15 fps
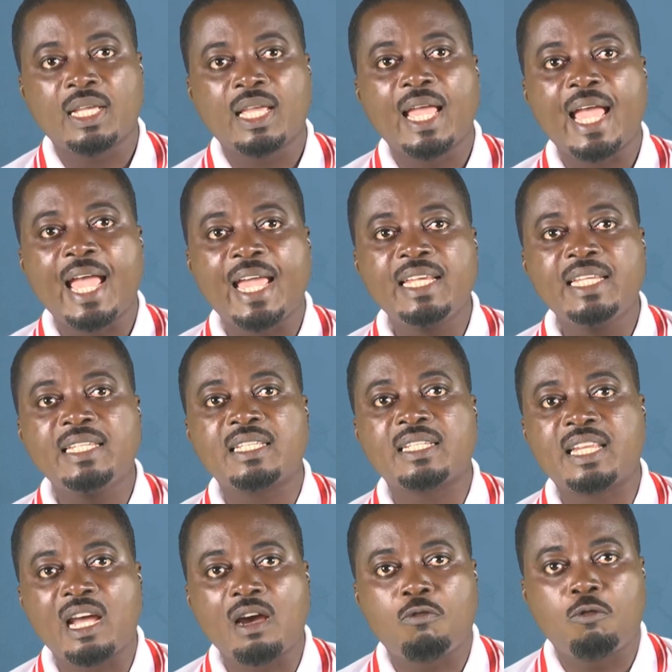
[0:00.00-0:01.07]
And
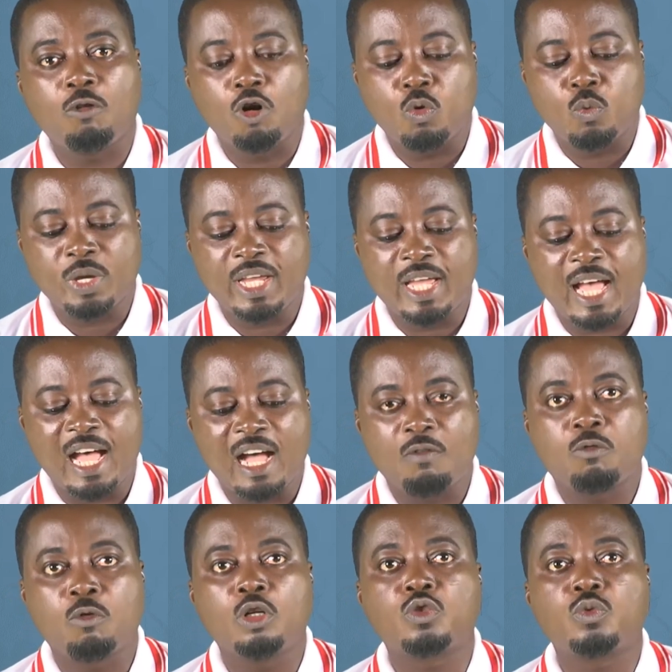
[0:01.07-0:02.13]
therefore, we have
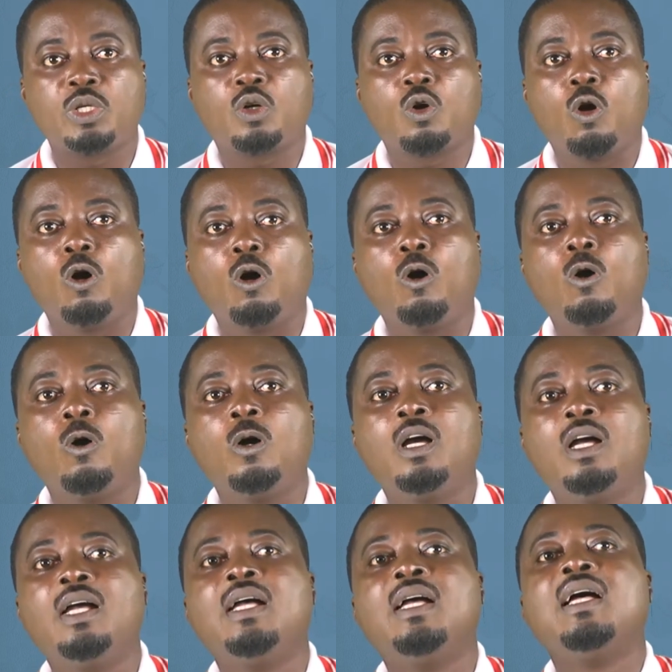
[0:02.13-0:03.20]
what we call
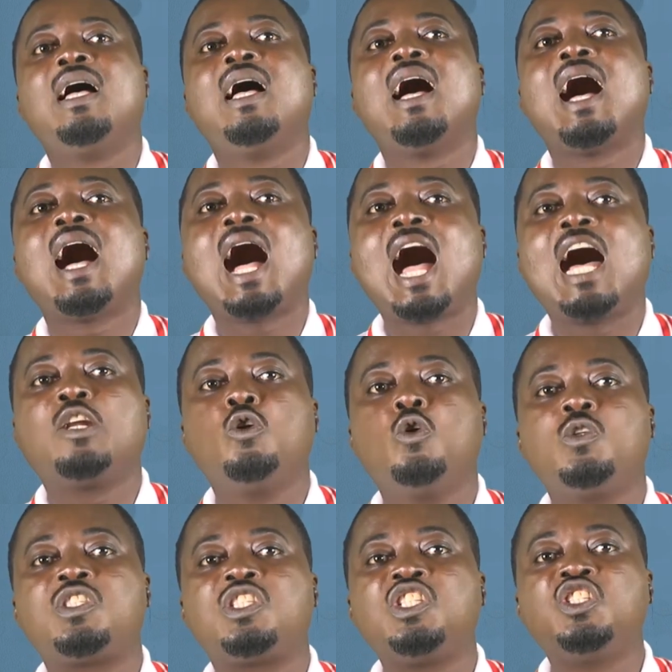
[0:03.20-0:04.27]

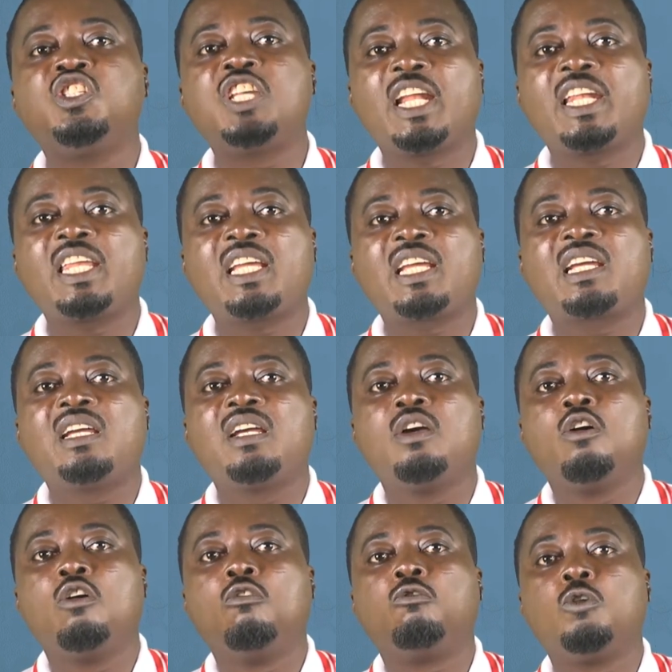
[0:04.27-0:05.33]
anosogenic
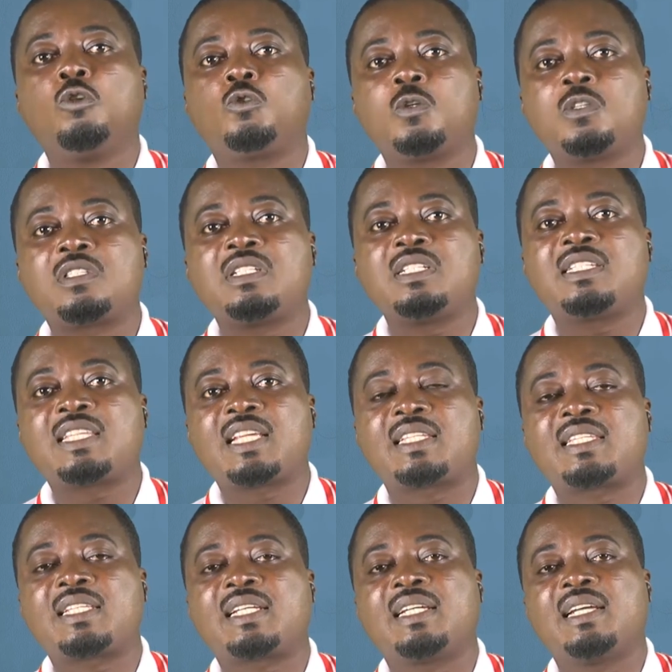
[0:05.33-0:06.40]

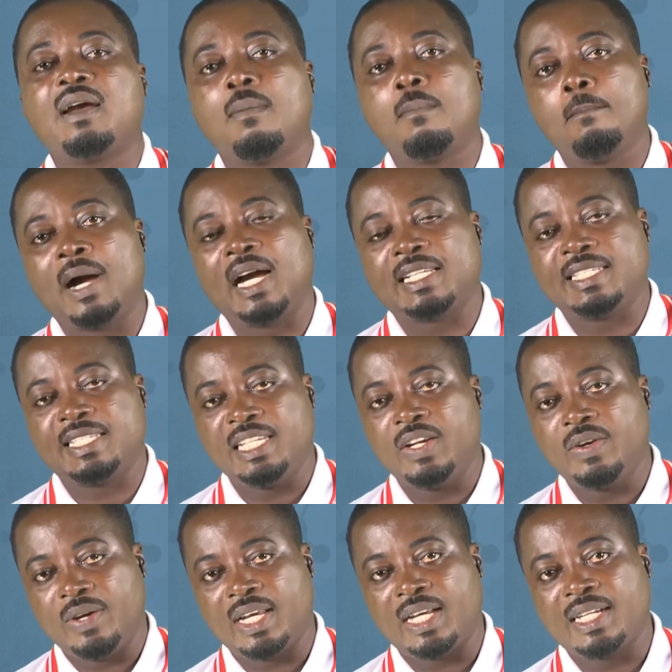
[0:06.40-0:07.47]
photosynthetic
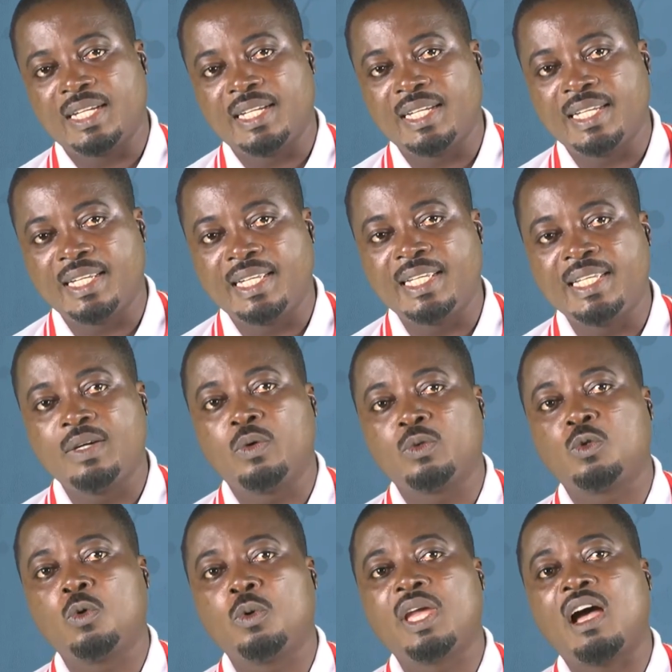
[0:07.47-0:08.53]
bacteria. So
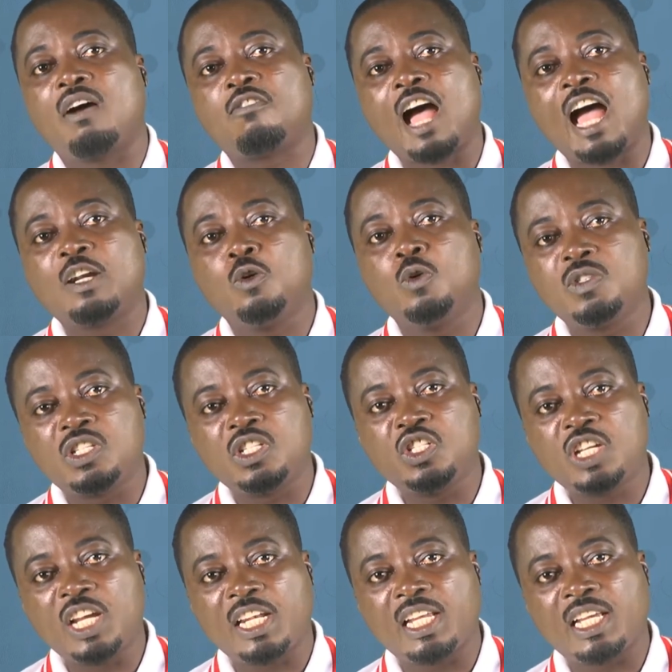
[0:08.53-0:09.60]
we have
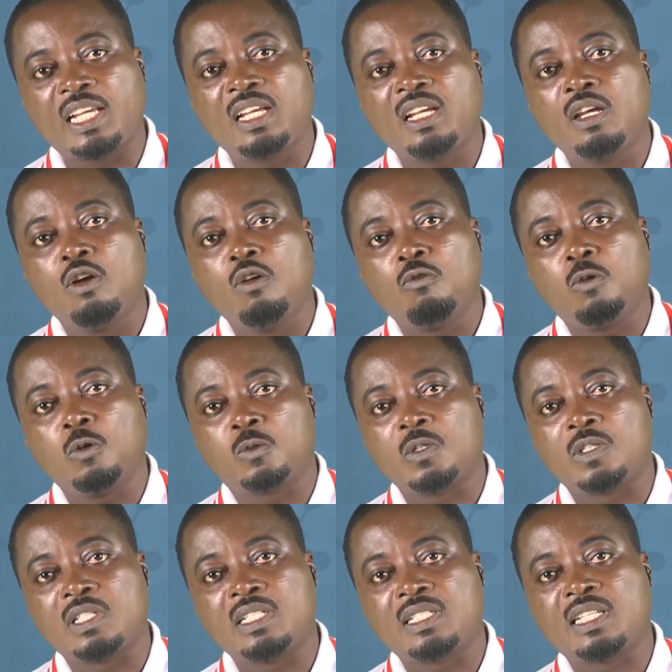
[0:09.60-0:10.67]
anosogenic
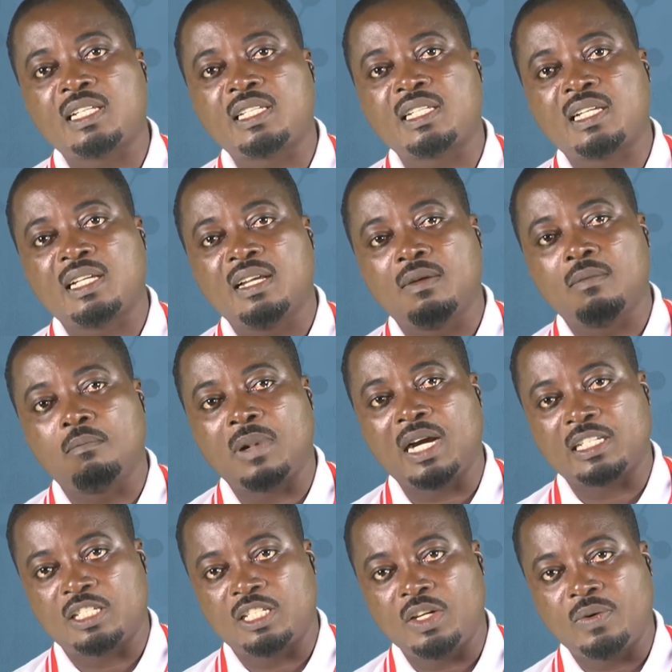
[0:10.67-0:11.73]
photosynthetic
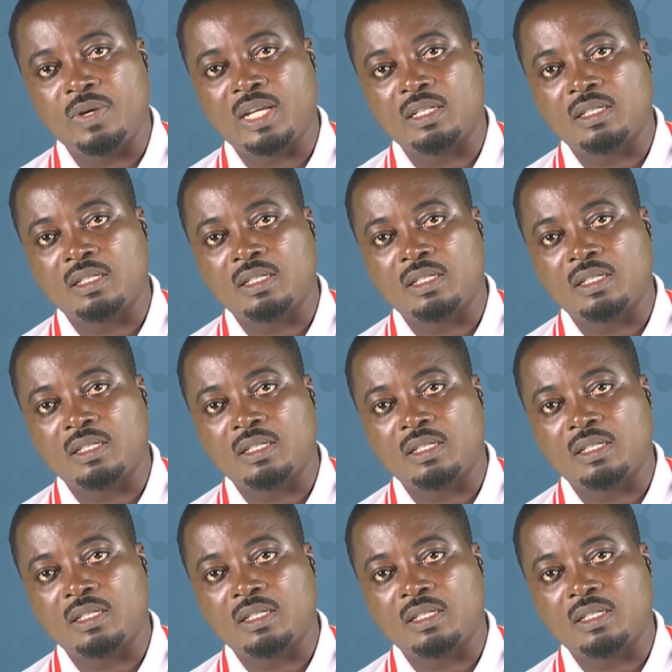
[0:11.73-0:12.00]
bacteria.